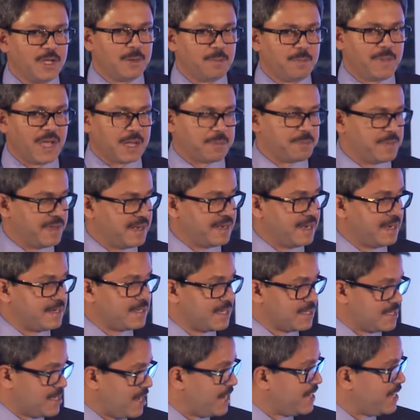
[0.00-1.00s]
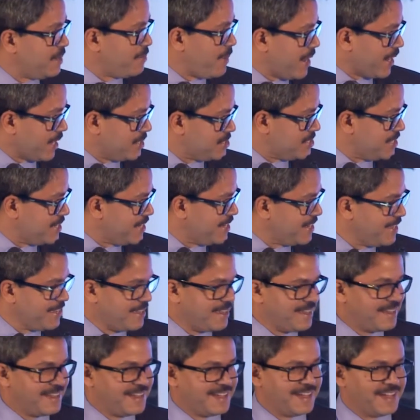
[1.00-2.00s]
make me read the Sunday magazine
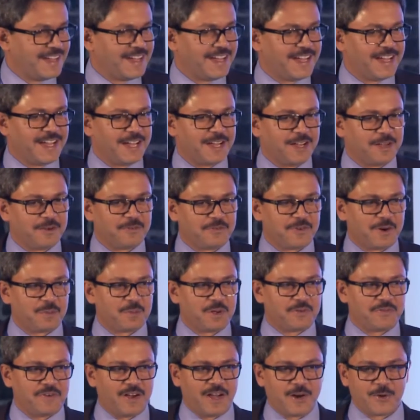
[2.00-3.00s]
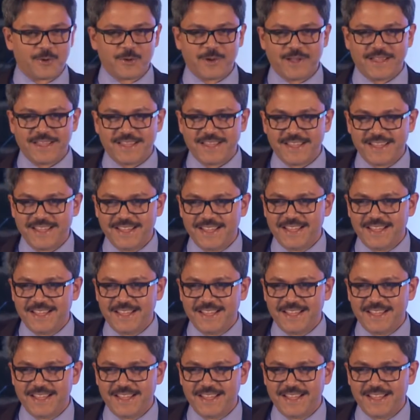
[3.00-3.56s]
uh, from a faraway